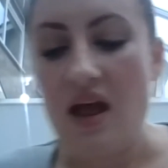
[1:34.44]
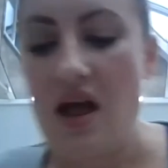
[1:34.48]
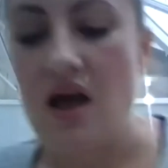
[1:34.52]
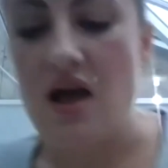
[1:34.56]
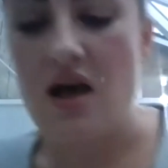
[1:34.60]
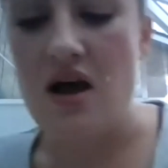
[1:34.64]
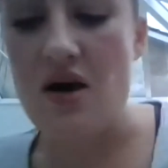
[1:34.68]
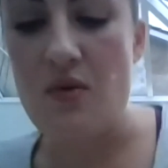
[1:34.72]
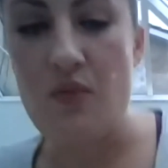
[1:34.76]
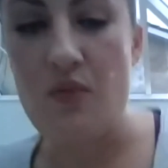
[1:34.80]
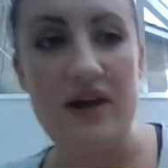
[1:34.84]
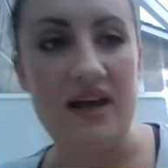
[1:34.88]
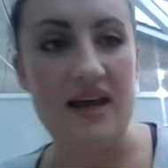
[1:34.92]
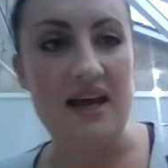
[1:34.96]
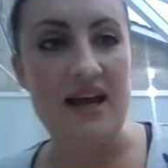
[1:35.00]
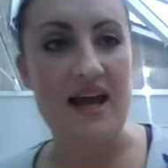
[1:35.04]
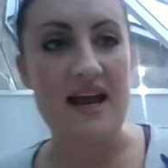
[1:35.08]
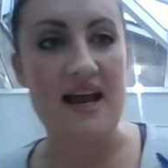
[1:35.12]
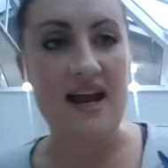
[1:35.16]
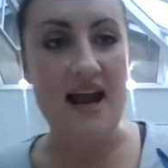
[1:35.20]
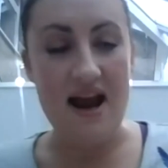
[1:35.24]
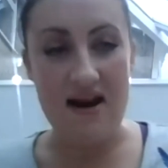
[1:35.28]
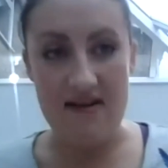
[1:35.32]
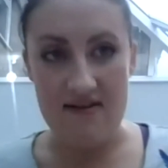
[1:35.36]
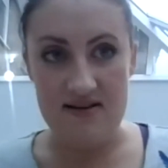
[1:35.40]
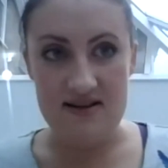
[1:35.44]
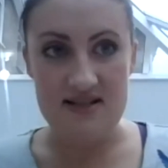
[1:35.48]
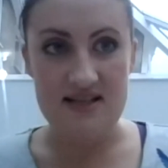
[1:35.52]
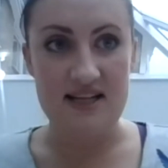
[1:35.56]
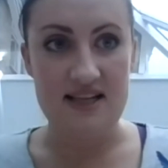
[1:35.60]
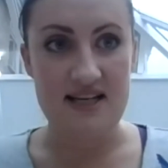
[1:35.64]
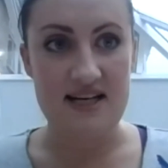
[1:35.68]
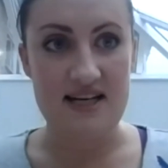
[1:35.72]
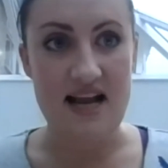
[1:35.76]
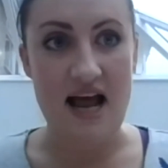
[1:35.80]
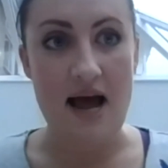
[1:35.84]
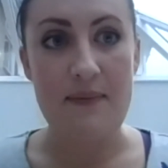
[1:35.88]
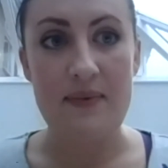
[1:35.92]
We inherited the
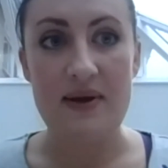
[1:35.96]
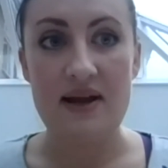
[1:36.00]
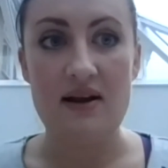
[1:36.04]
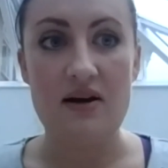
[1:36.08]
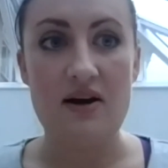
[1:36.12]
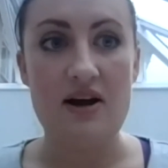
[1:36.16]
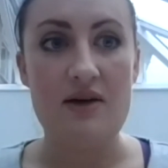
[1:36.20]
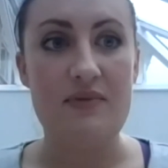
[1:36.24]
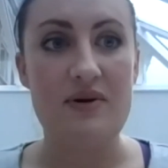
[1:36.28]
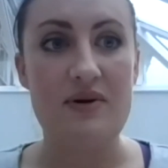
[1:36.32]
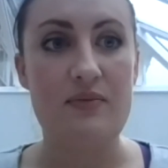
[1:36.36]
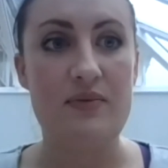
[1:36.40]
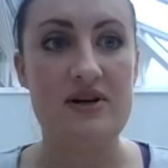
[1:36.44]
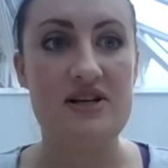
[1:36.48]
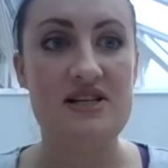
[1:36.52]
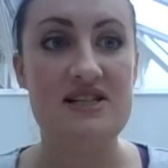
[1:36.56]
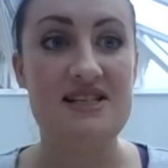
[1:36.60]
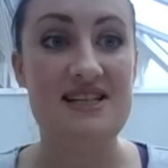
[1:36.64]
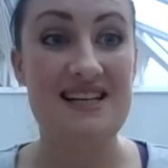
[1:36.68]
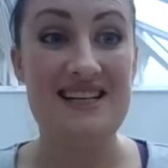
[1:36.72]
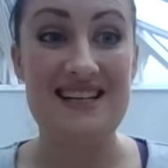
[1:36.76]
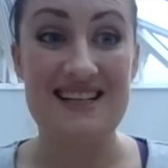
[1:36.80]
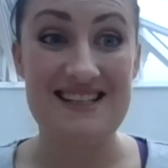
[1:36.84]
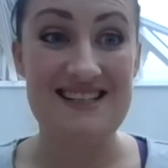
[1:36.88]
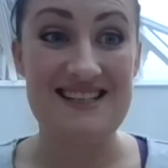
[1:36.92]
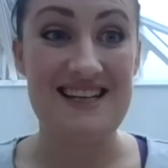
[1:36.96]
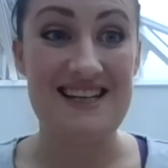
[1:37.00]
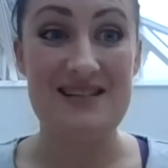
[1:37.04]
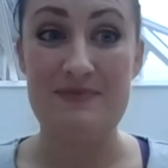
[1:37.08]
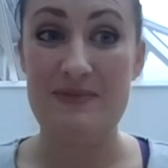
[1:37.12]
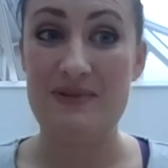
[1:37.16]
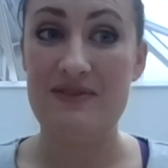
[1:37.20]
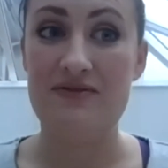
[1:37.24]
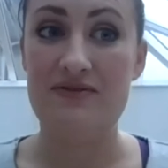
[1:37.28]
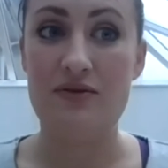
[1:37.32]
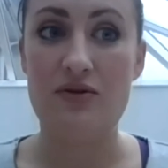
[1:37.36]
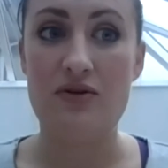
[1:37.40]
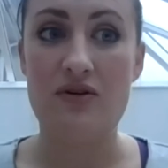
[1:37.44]
nappy library, which did exist
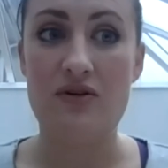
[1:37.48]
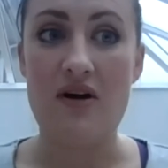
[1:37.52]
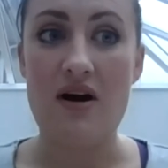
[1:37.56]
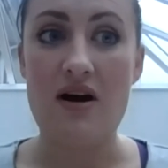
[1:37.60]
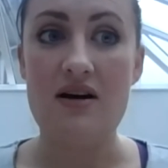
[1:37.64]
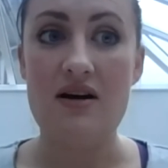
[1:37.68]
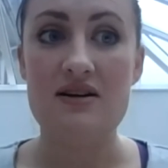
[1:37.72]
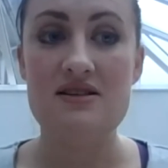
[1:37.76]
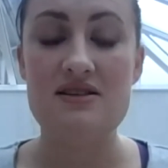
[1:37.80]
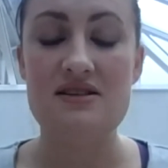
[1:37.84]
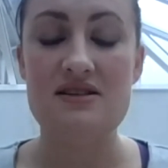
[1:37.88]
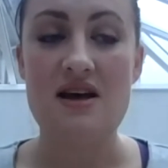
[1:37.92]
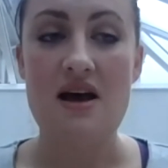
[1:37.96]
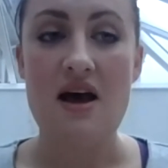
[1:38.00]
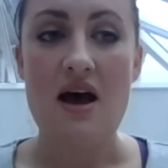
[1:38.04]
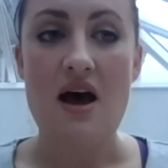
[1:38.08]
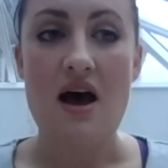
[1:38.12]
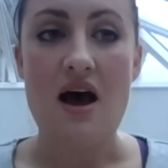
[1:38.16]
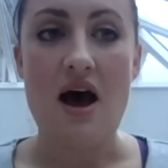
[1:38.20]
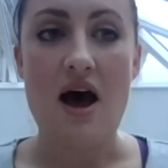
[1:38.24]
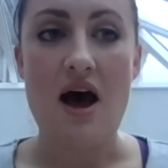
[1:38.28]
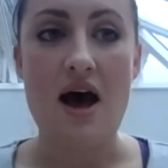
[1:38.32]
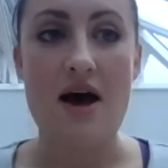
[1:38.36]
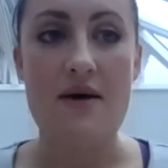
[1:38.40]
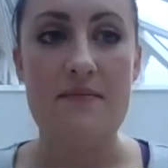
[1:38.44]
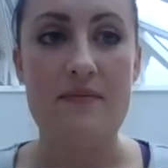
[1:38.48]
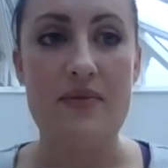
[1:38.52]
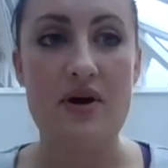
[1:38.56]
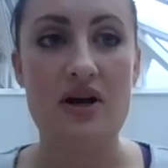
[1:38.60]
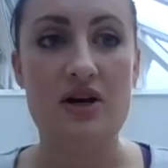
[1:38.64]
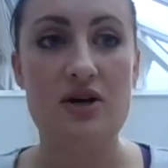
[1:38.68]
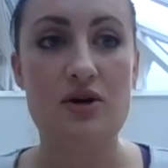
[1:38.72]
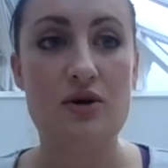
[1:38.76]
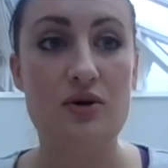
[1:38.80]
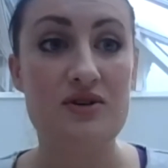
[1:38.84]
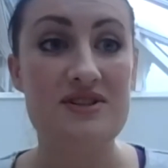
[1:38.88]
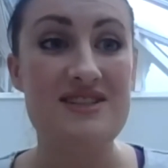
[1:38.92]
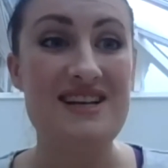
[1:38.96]
before us, but had
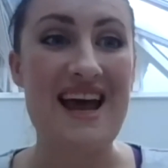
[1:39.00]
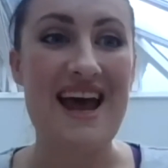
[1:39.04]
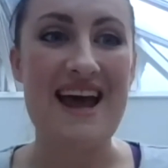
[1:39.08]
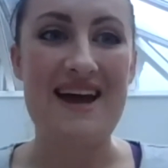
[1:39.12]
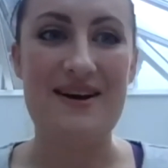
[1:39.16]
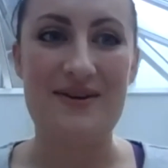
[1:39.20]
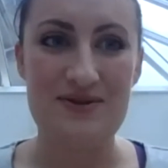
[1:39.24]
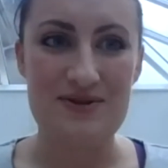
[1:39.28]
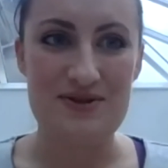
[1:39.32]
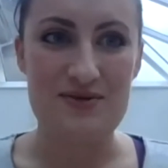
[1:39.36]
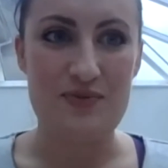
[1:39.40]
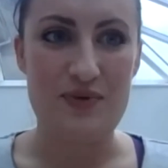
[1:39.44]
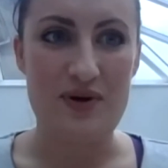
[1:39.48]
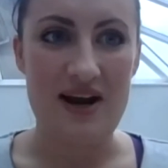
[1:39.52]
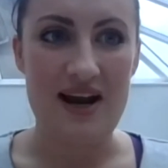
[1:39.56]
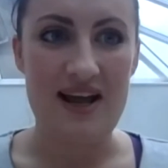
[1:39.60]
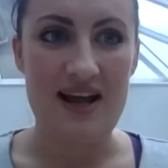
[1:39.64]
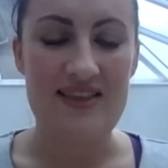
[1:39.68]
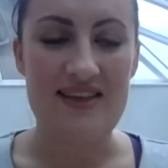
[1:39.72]
gone to Aylesbury.